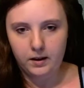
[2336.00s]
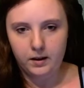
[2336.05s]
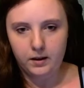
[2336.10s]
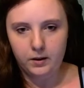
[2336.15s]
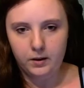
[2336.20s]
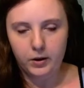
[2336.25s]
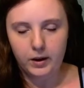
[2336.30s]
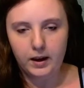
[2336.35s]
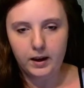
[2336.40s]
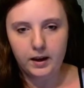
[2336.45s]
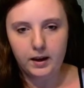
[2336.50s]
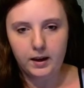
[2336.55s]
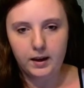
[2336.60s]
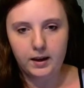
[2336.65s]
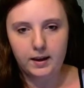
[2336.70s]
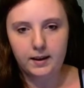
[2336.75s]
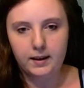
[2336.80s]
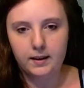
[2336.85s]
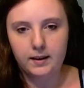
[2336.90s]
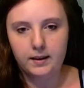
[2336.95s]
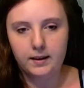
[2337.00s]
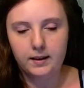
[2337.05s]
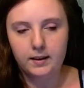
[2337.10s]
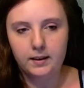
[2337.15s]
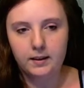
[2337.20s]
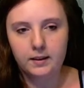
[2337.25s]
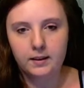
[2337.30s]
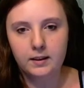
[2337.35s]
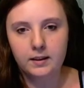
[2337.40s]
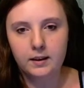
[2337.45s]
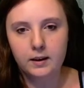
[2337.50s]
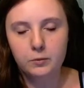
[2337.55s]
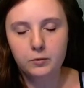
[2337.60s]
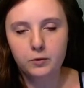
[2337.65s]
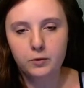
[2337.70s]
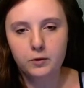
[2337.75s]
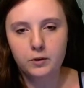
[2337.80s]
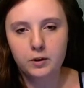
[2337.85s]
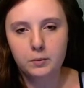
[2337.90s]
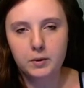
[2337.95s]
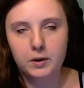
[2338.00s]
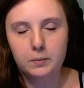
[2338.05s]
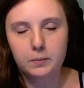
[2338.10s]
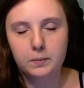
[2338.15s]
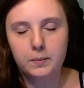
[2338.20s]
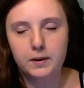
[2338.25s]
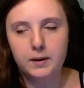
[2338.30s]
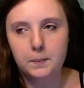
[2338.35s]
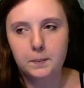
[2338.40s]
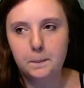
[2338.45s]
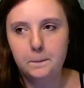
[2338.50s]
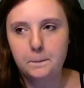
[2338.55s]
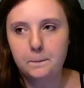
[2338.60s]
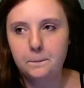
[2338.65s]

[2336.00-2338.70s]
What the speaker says: Okay, a name for the puppy.